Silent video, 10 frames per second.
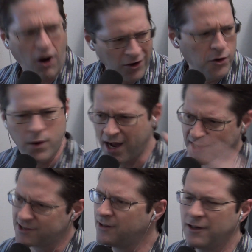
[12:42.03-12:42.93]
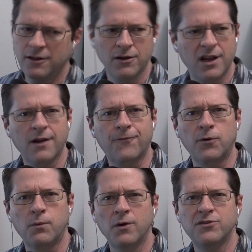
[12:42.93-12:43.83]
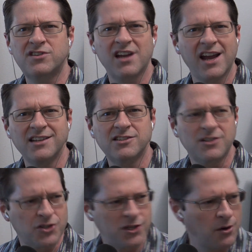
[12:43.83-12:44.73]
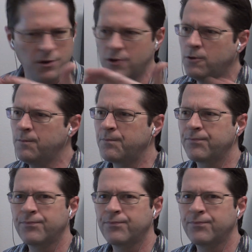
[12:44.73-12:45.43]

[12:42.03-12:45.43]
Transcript: Are you constantly looking for road signs to show you?